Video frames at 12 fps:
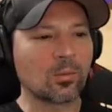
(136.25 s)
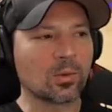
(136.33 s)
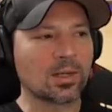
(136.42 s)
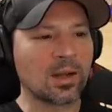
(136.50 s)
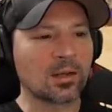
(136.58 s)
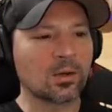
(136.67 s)

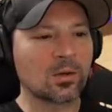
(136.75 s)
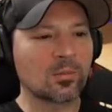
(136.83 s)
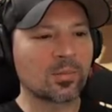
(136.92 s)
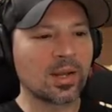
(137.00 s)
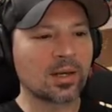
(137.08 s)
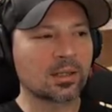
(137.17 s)
We're not going
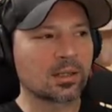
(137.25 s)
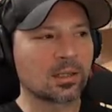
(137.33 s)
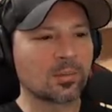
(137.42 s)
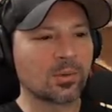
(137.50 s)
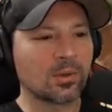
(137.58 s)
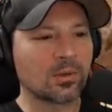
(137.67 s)
back into
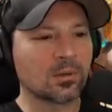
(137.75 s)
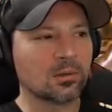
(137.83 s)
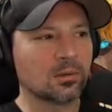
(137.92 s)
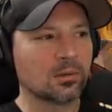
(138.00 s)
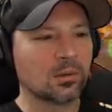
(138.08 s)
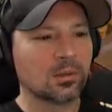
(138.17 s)
the
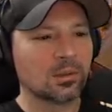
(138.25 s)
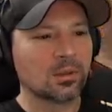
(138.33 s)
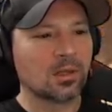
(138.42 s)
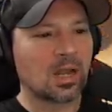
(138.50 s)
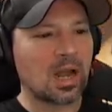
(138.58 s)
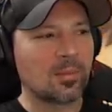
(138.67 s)
ball
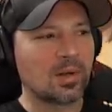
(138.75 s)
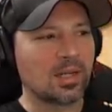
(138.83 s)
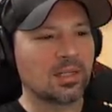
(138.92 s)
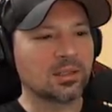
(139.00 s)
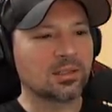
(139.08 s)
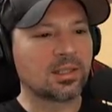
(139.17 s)
I mean,
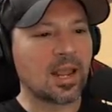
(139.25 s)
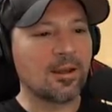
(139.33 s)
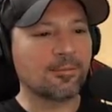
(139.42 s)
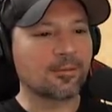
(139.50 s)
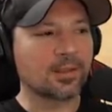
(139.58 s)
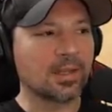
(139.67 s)
it's
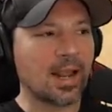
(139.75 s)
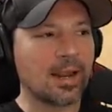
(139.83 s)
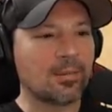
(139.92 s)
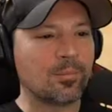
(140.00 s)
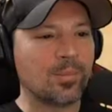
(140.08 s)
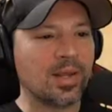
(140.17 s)
definitely
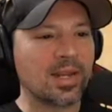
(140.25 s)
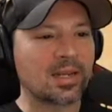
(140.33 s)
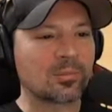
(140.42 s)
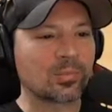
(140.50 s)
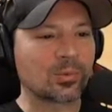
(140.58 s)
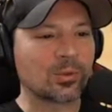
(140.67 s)
a big
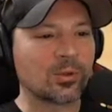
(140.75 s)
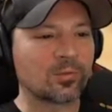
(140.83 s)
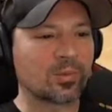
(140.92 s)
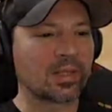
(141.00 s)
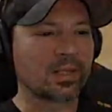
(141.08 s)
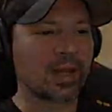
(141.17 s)
improvement,